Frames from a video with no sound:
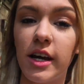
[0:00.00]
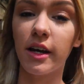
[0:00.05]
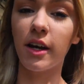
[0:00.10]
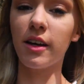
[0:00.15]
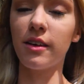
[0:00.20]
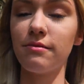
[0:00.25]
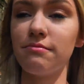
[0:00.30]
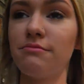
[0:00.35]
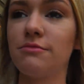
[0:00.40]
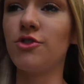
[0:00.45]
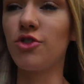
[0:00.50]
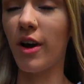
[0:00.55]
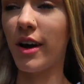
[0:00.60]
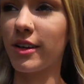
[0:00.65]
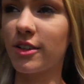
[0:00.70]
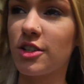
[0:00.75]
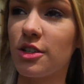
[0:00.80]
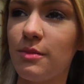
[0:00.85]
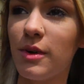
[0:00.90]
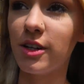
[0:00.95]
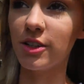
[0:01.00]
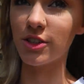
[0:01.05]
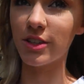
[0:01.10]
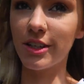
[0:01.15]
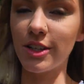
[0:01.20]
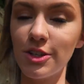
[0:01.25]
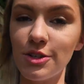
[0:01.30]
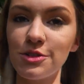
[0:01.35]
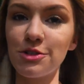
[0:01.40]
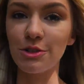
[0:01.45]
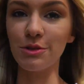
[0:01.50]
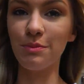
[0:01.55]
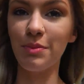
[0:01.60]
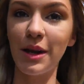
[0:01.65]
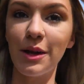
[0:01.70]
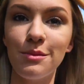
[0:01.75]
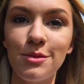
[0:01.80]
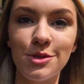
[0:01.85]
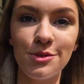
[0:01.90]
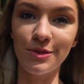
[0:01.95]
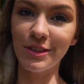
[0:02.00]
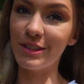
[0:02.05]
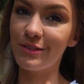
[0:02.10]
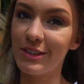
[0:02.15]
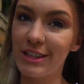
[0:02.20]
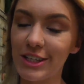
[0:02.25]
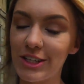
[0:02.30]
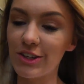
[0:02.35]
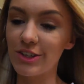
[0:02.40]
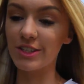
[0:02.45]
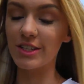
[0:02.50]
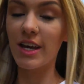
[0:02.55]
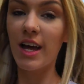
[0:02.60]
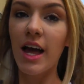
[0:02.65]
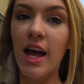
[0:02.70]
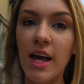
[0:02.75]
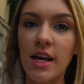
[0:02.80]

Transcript: I drank too much like usual, but it was really, really good.